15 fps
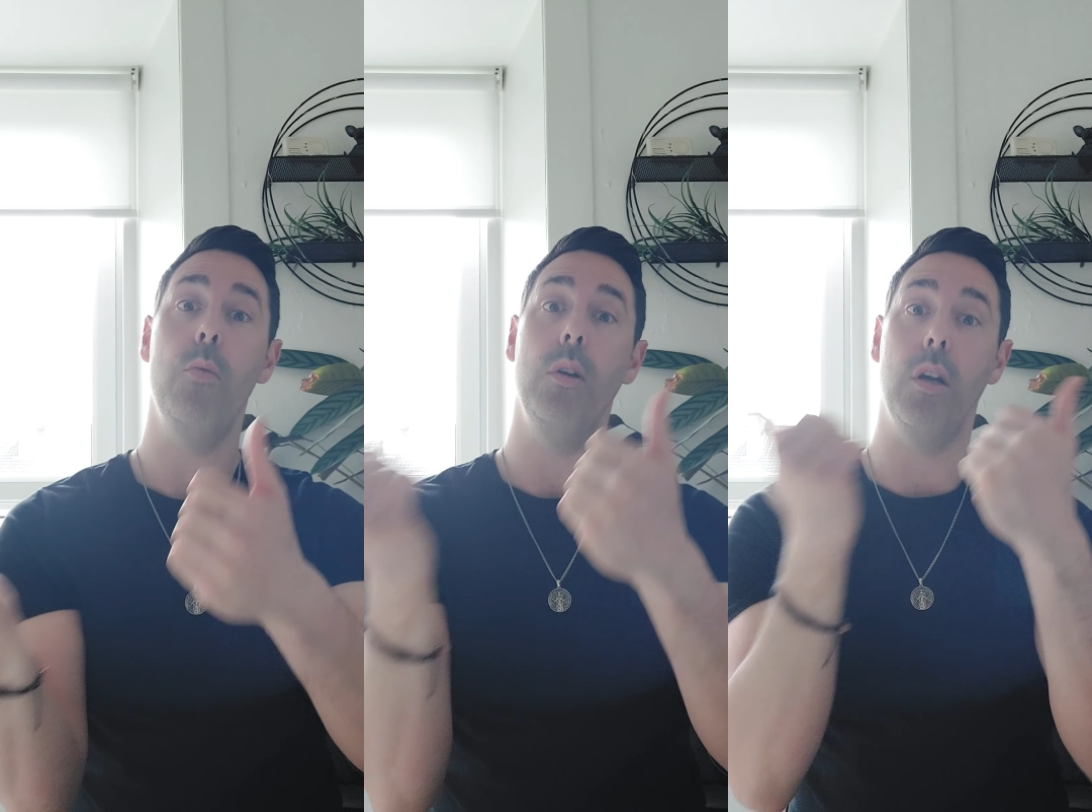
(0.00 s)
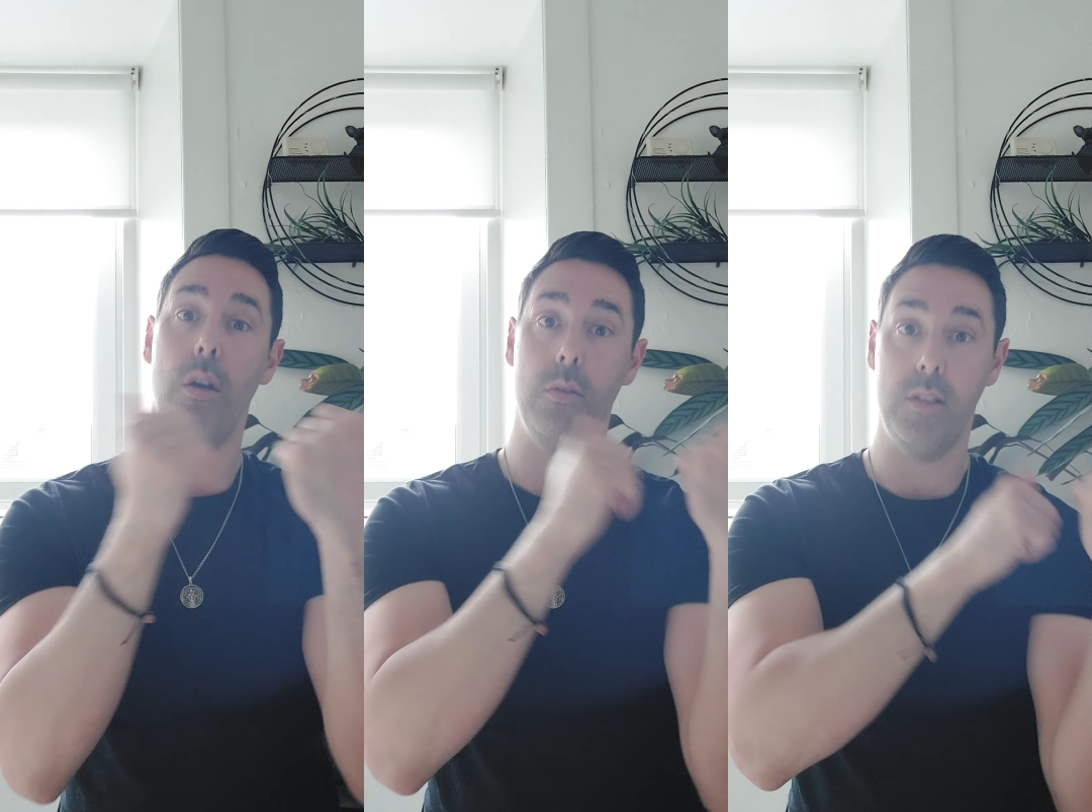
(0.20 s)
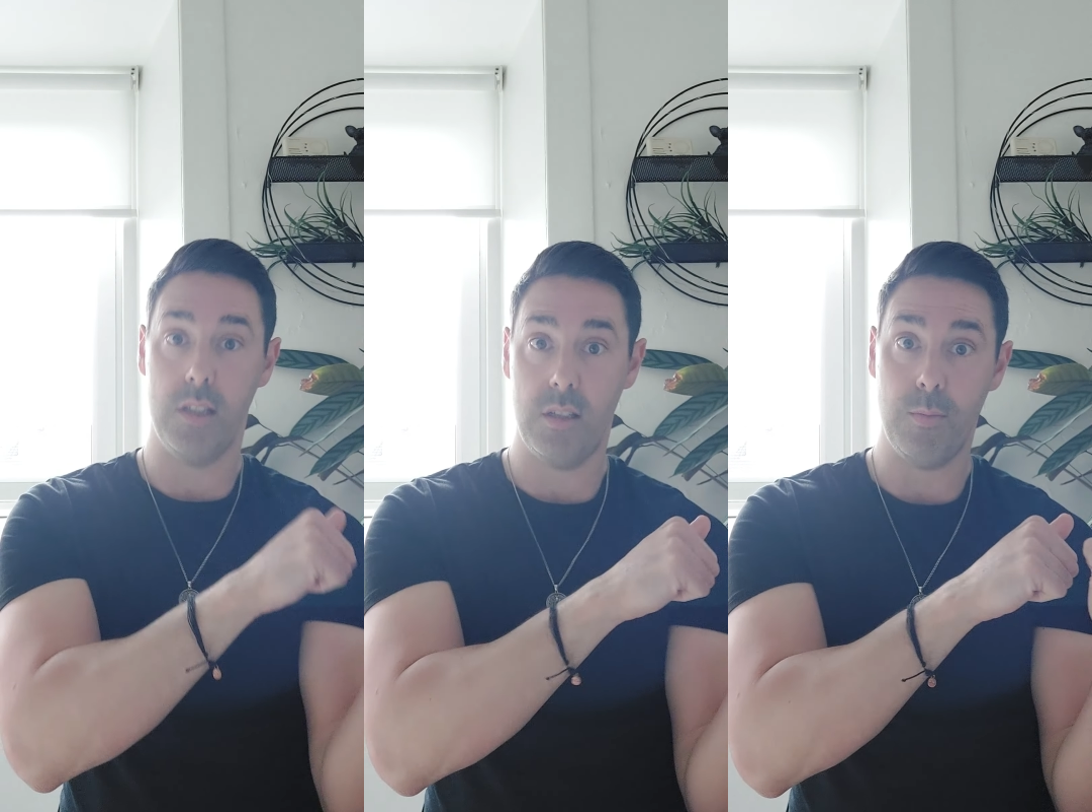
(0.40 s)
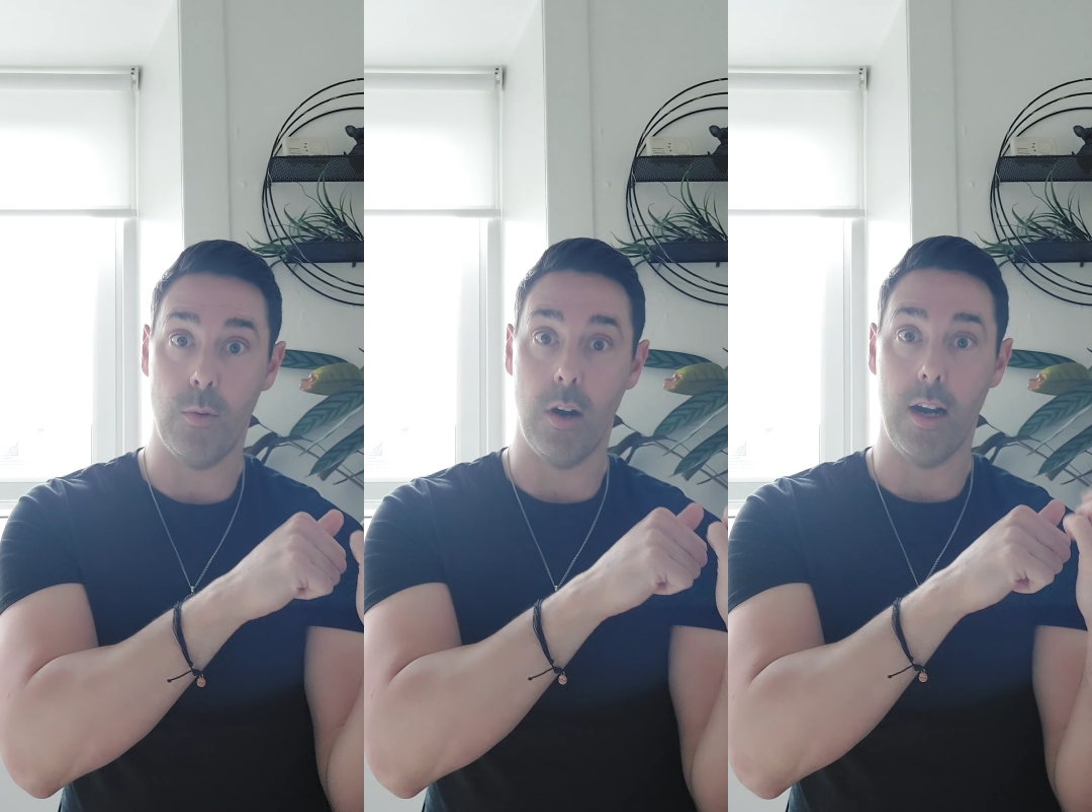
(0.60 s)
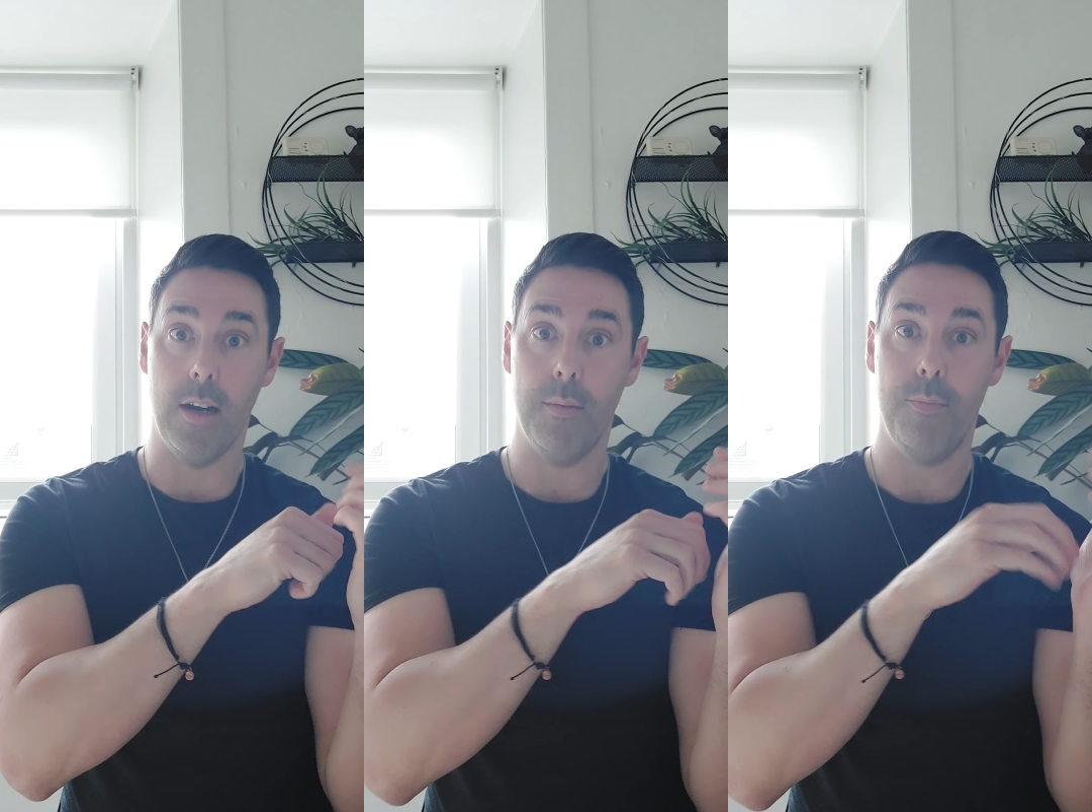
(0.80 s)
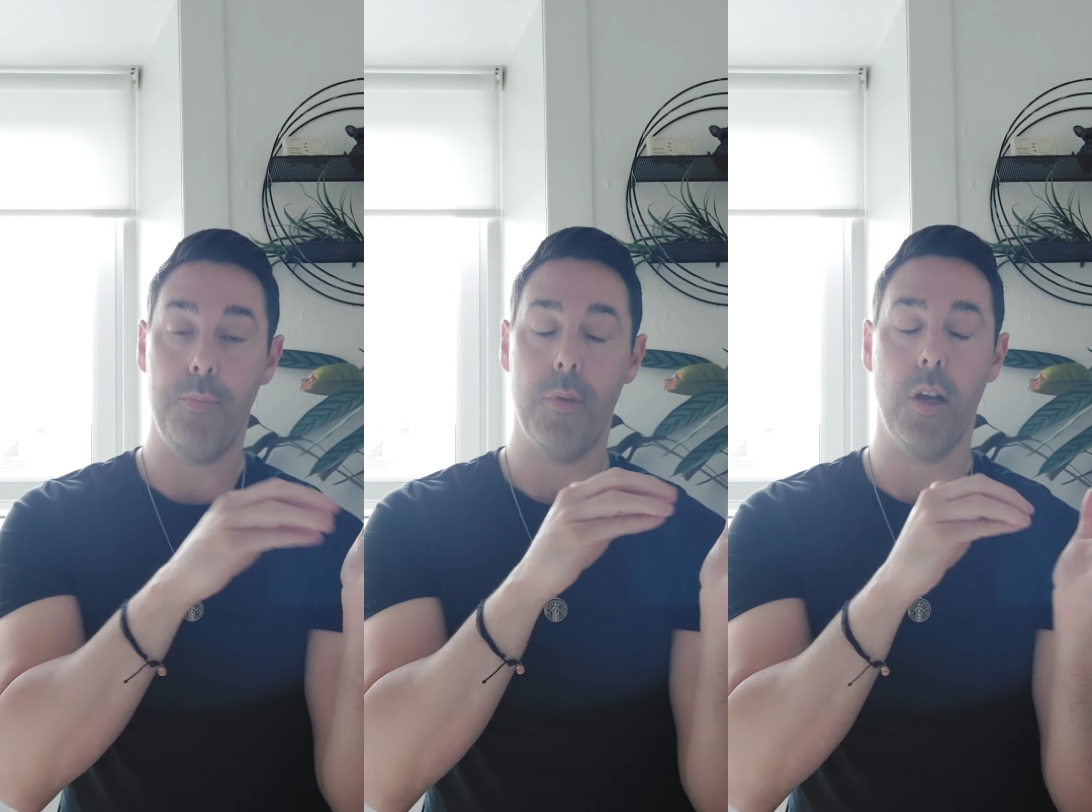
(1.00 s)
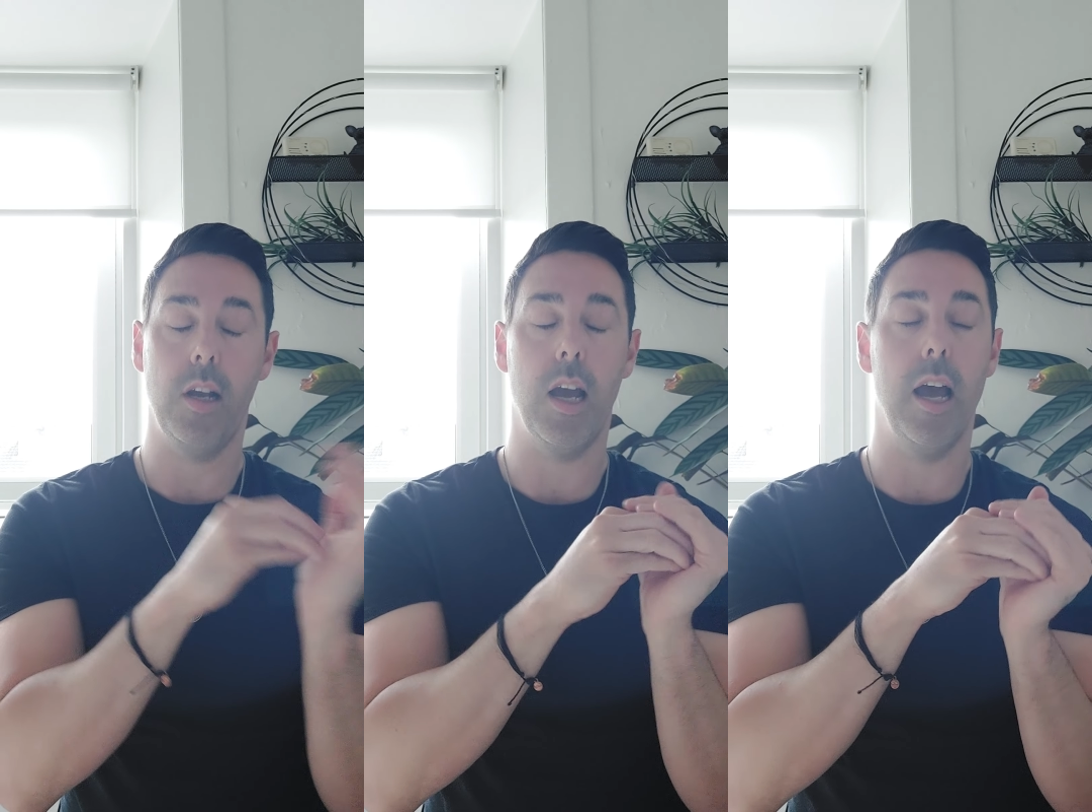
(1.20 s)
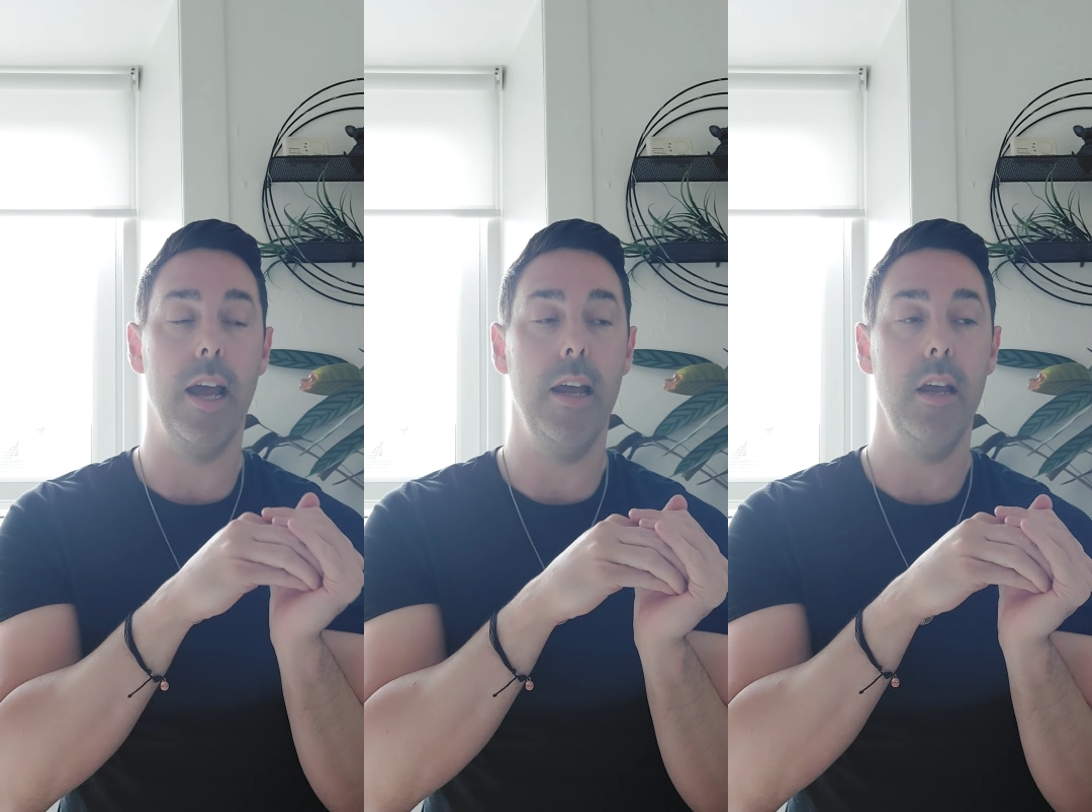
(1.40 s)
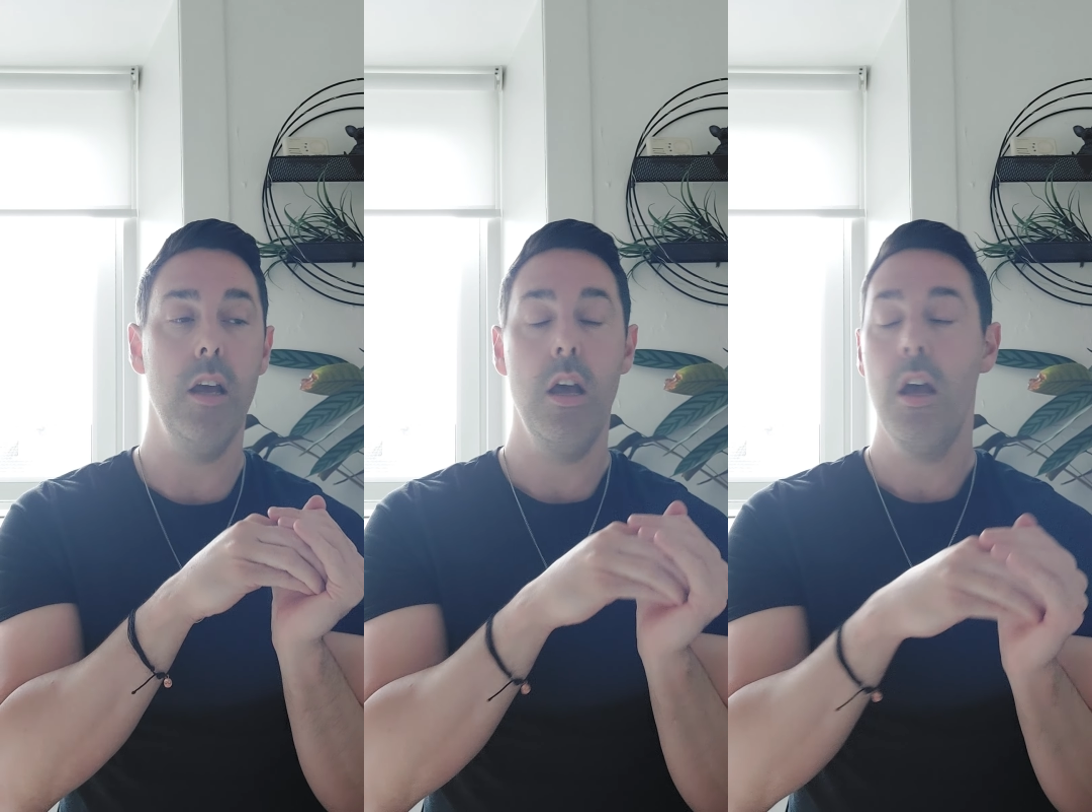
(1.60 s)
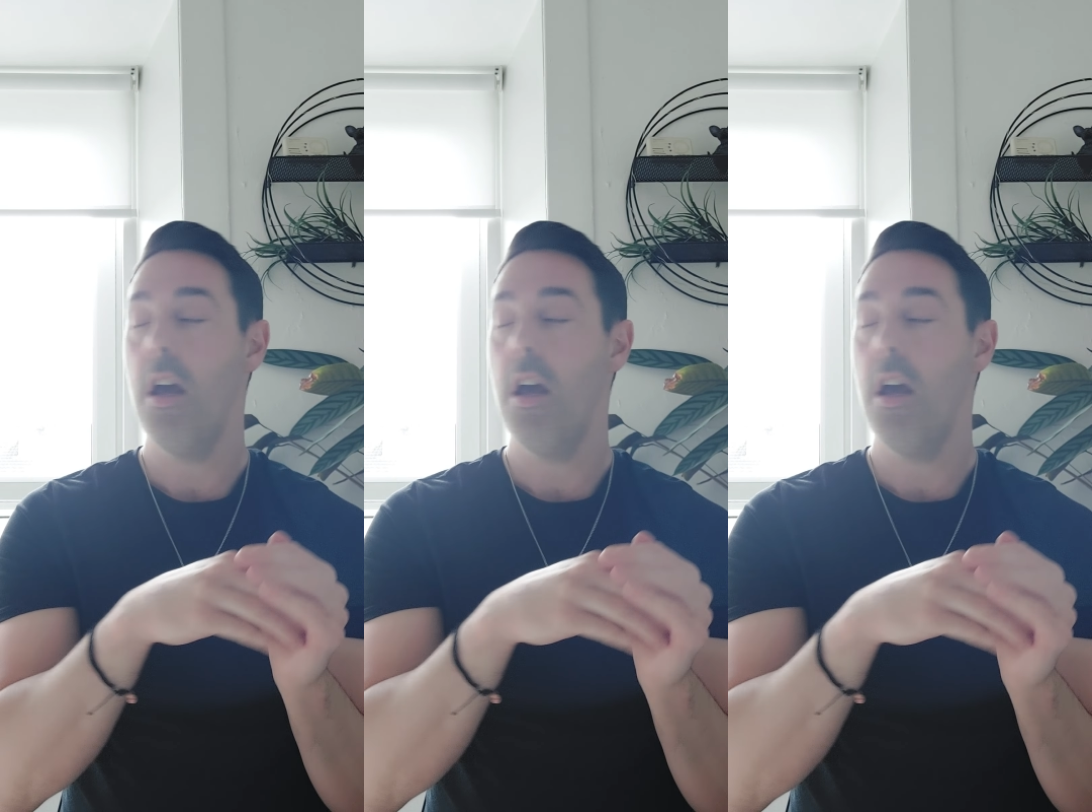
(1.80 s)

we go to spring, okay?